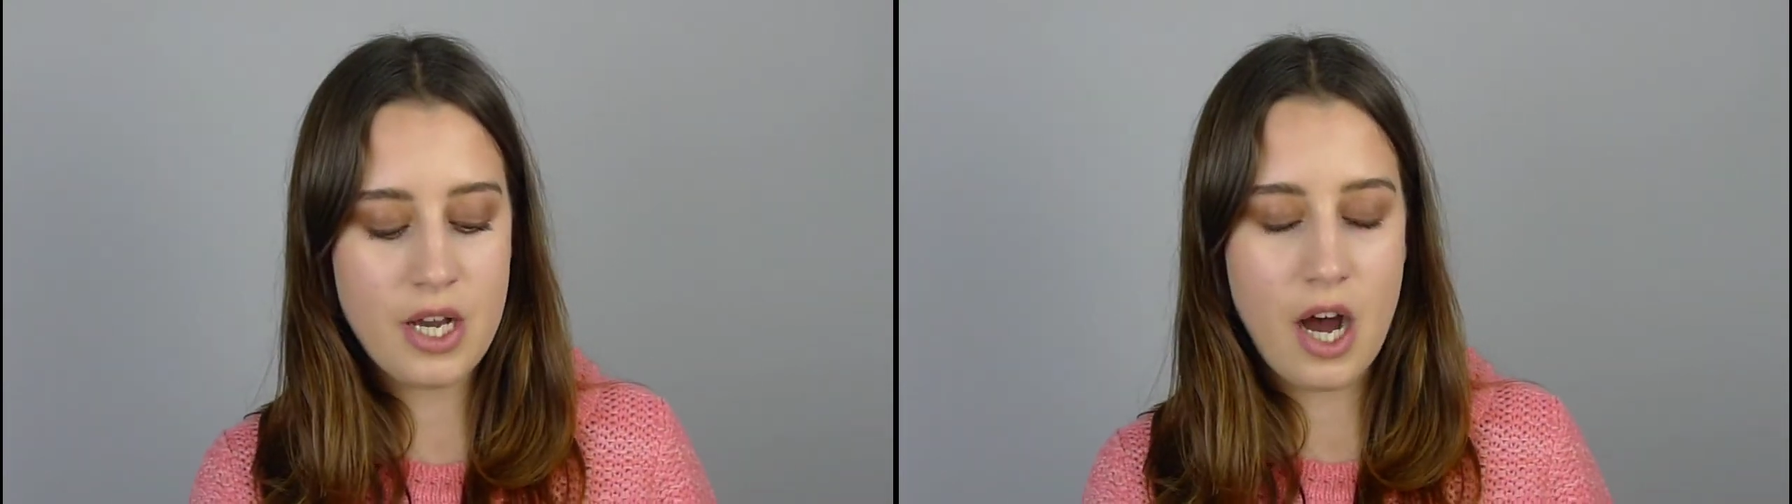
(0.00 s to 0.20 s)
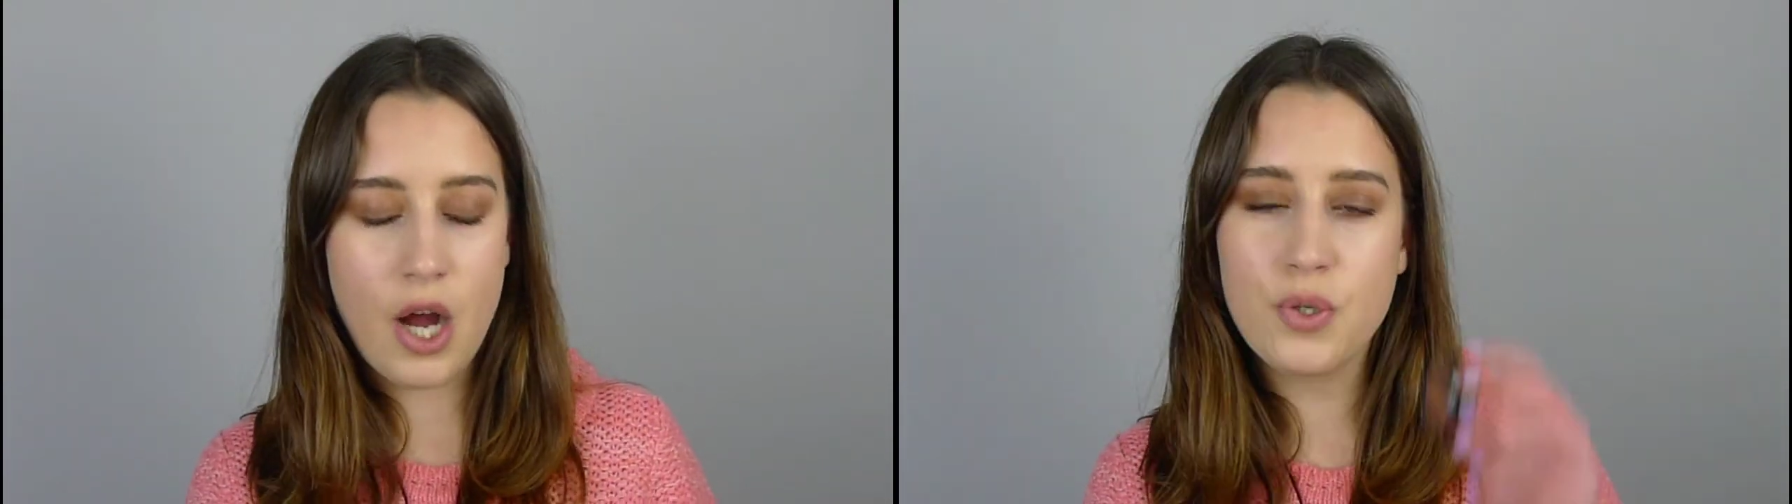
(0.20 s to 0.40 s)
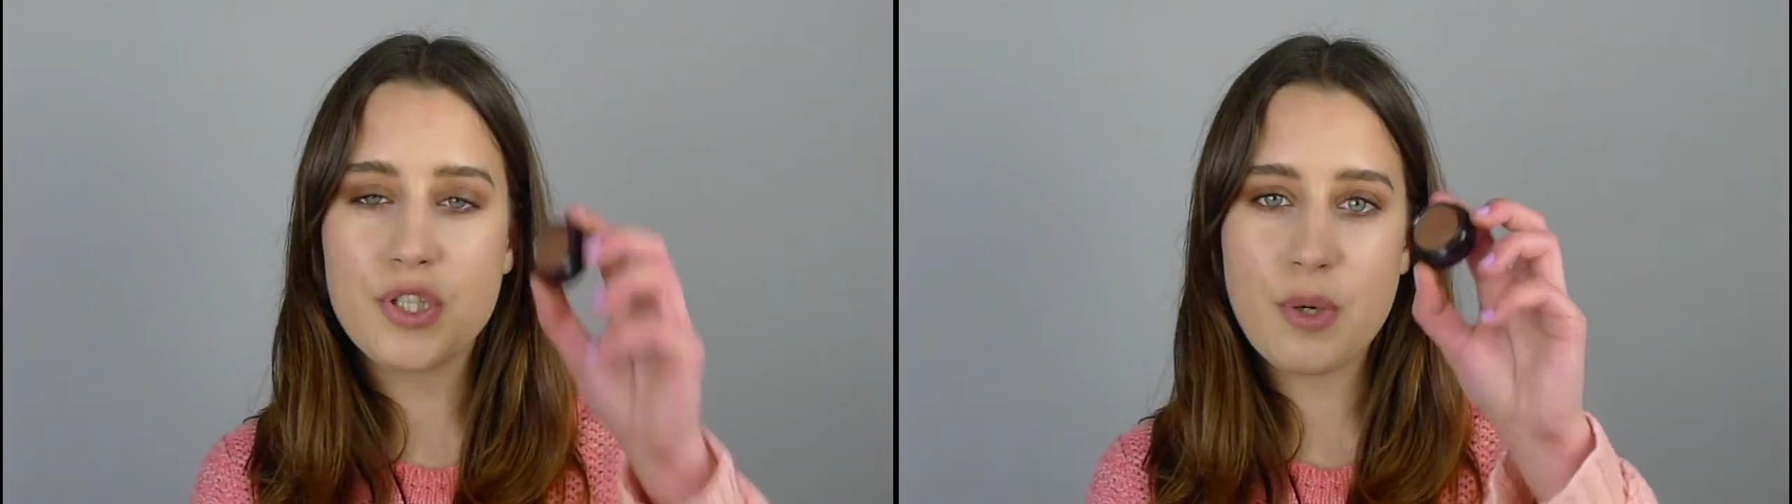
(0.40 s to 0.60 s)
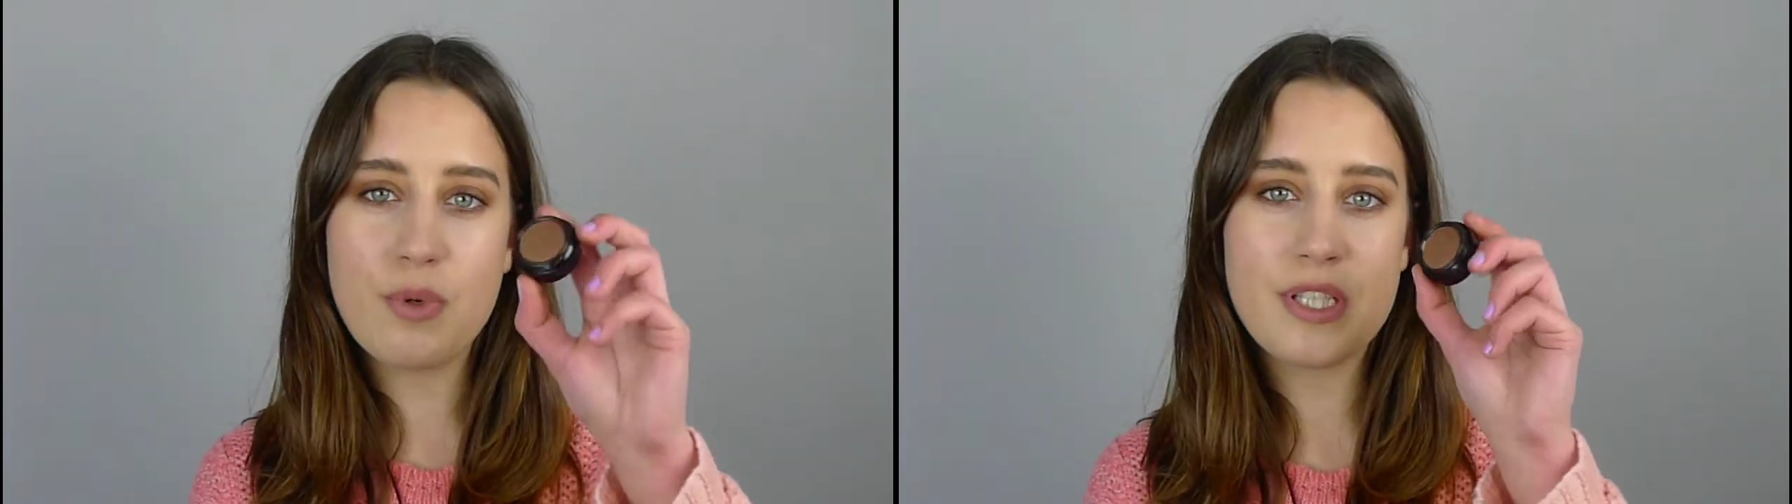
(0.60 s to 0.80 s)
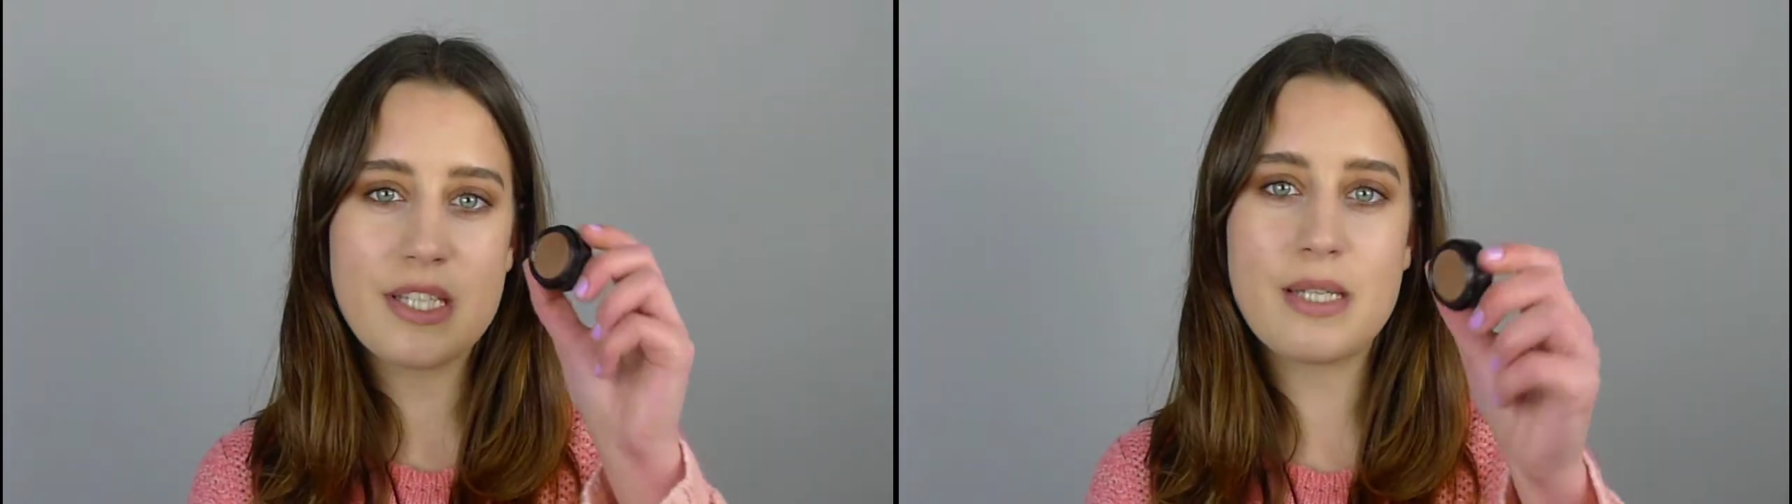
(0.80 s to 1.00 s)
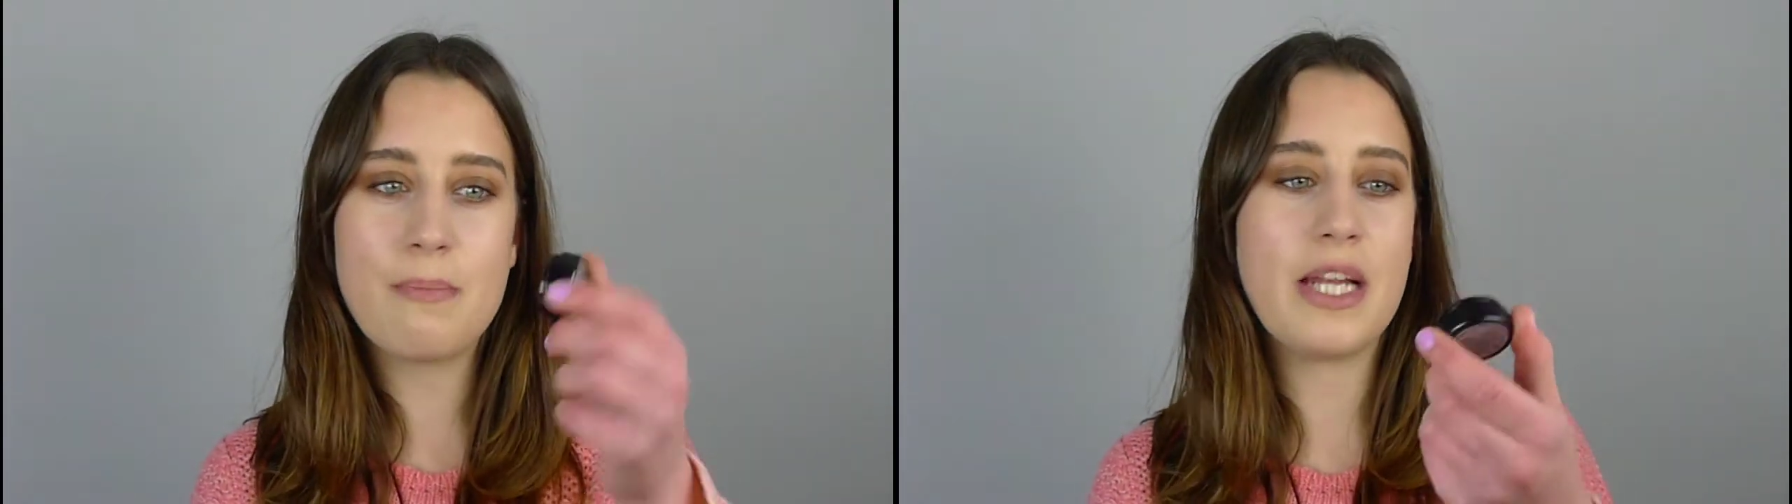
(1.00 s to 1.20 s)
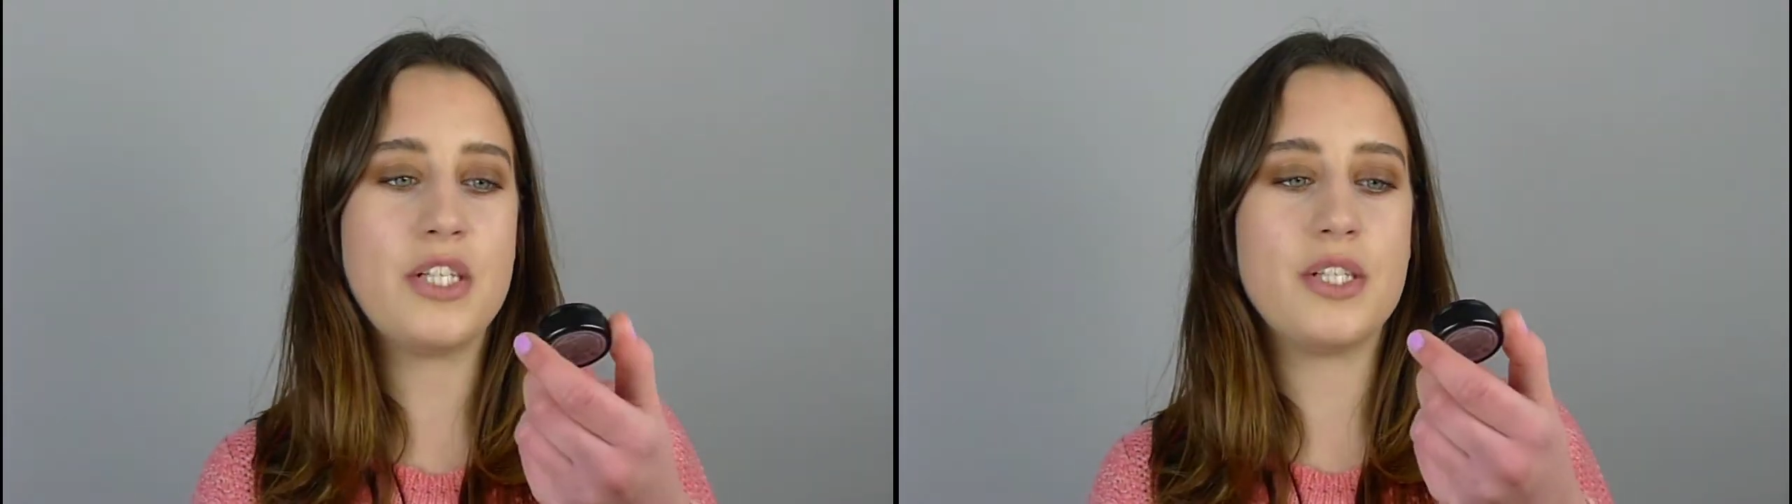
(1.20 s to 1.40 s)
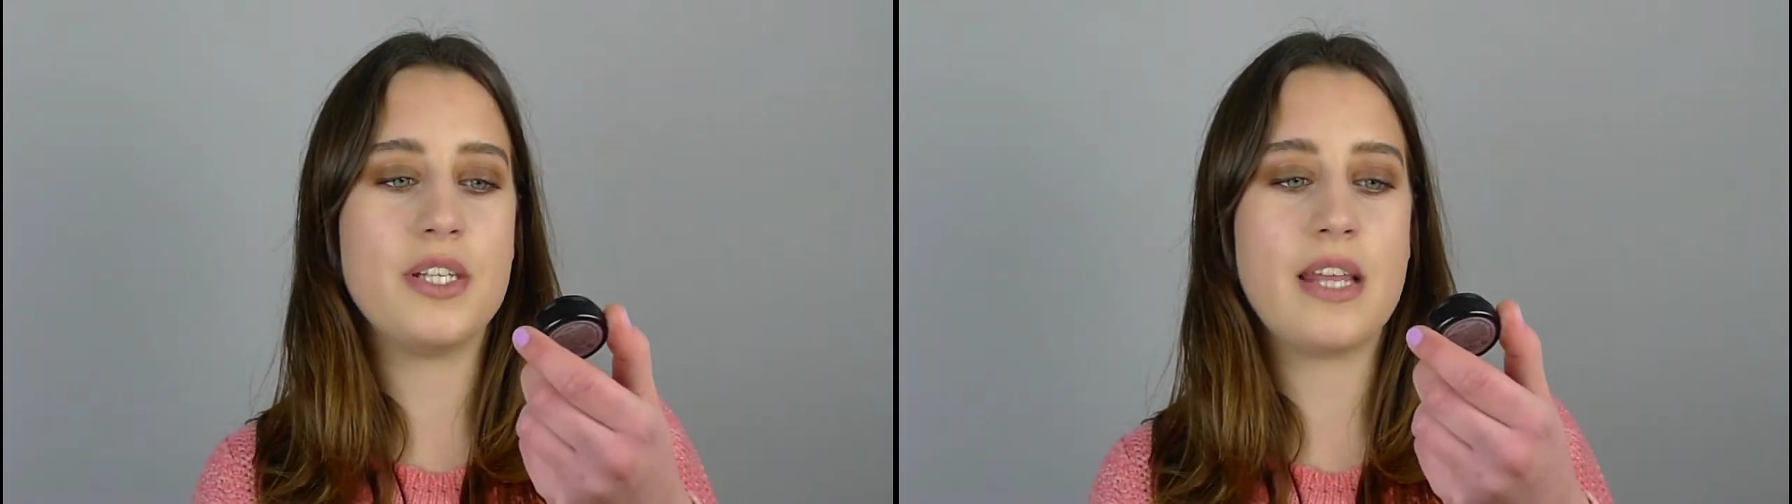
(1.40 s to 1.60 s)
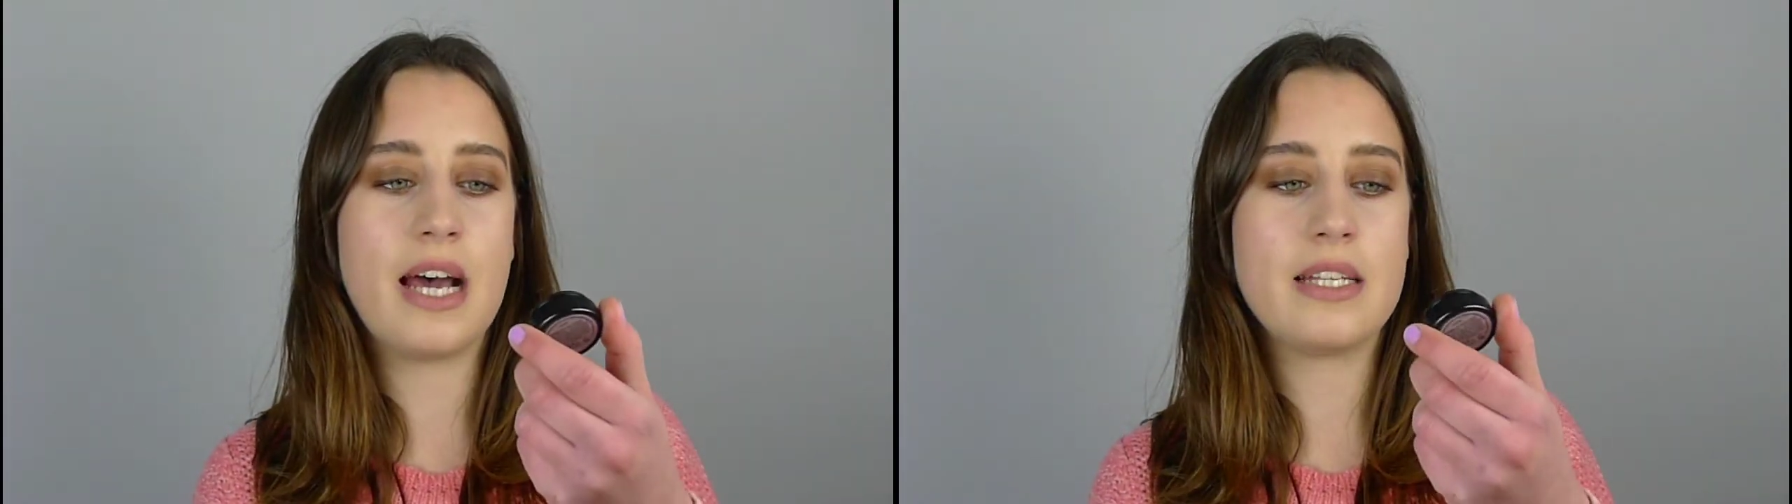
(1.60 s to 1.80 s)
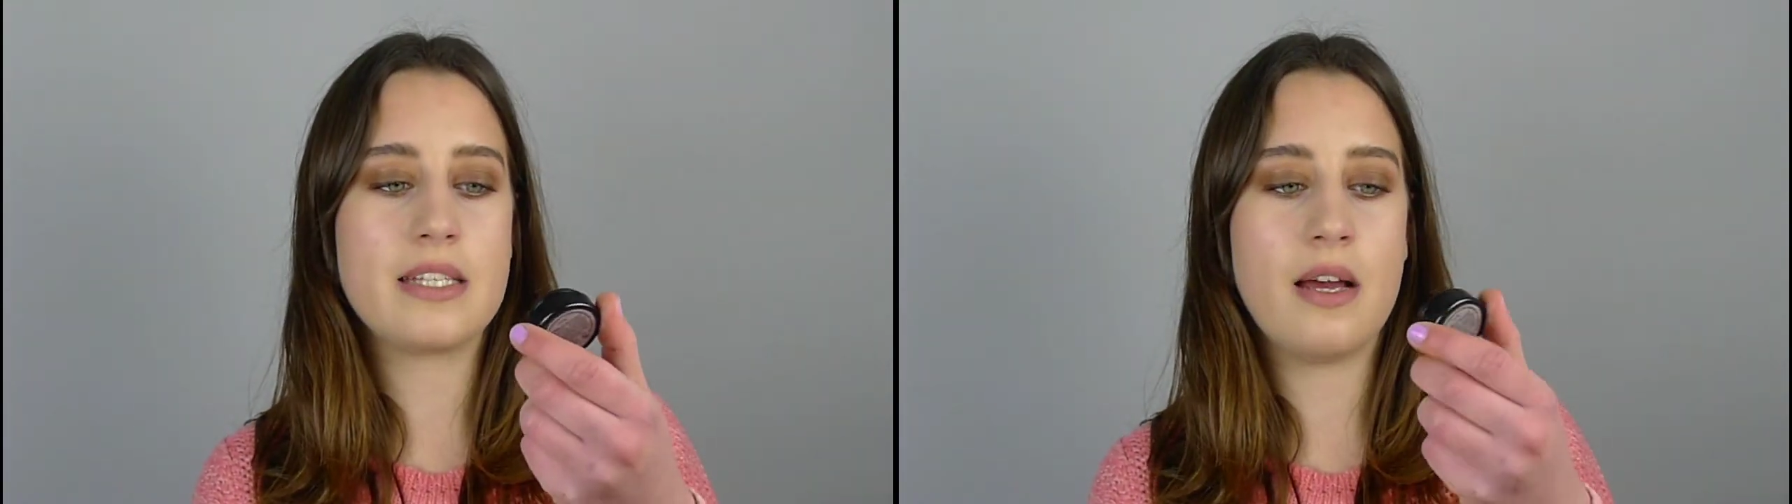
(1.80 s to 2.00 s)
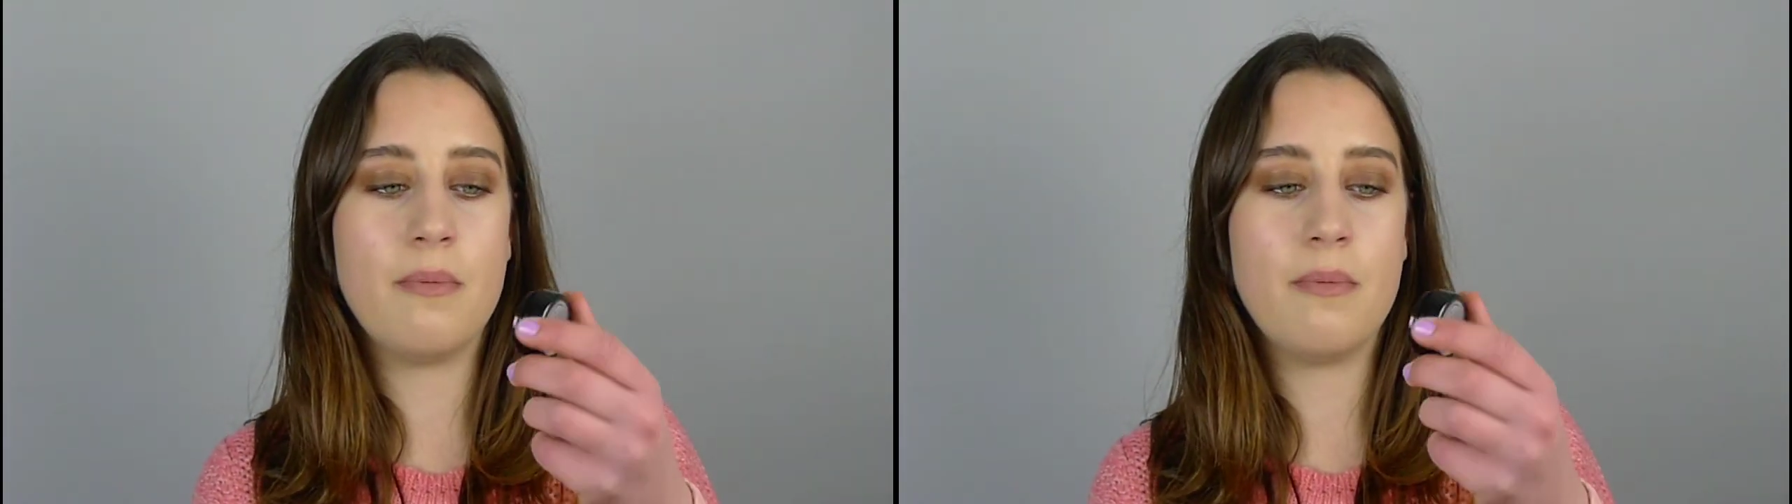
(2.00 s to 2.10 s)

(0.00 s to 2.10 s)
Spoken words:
I also wanted to mention that